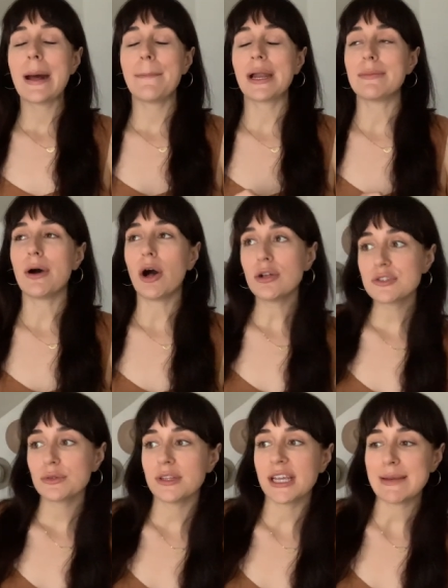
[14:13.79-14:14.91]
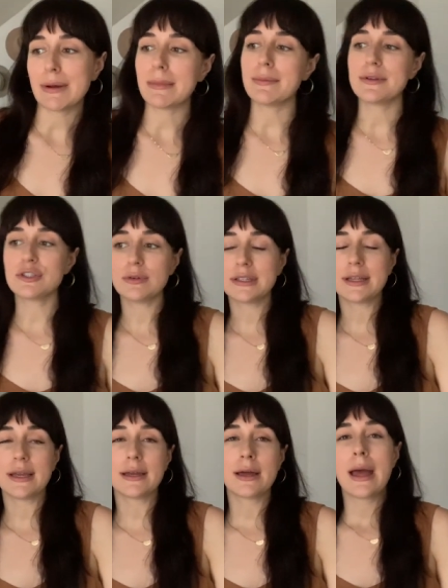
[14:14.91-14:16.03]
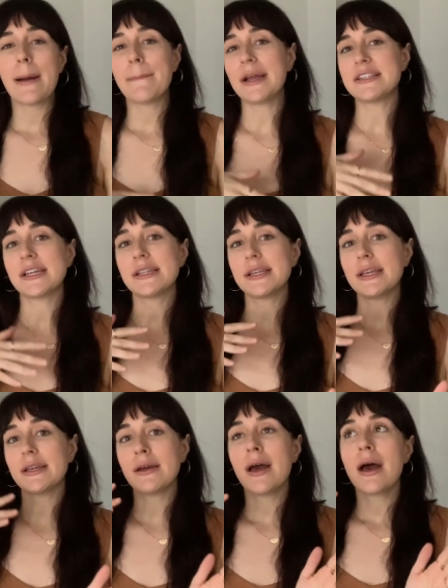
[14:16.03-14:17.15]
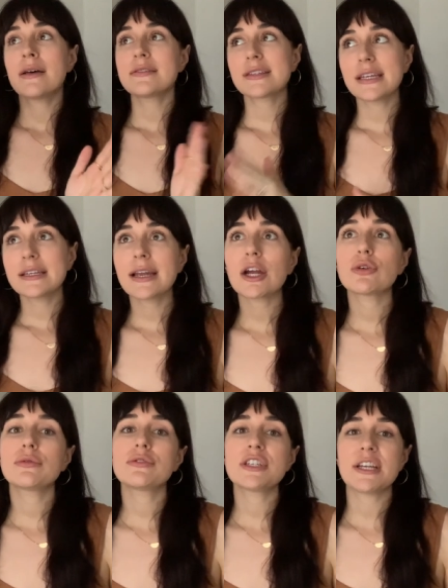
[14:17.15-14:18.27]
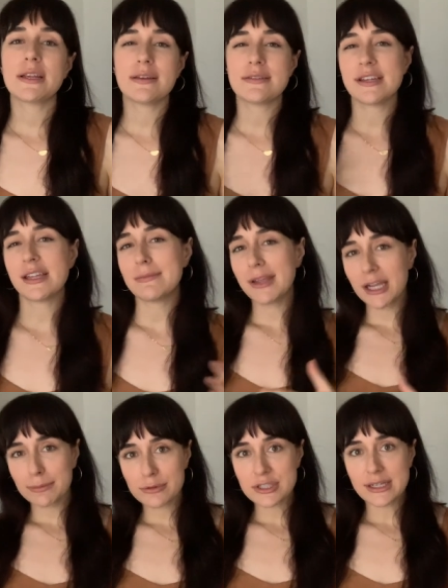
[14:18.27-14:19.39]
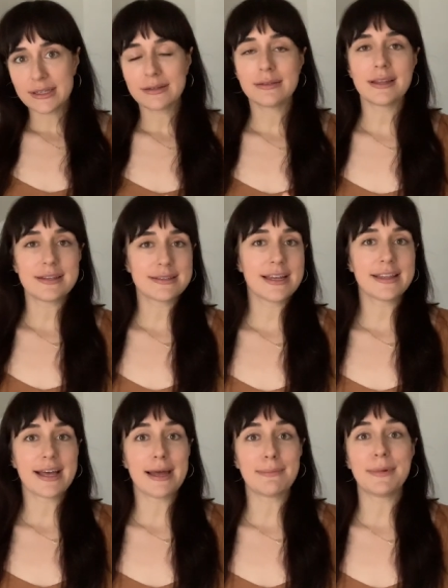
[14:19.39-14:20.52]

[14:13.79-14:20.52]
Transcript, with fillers: but I'm also thinking about maybe doing like my daily skincare routine, daily makeup routine, things like that.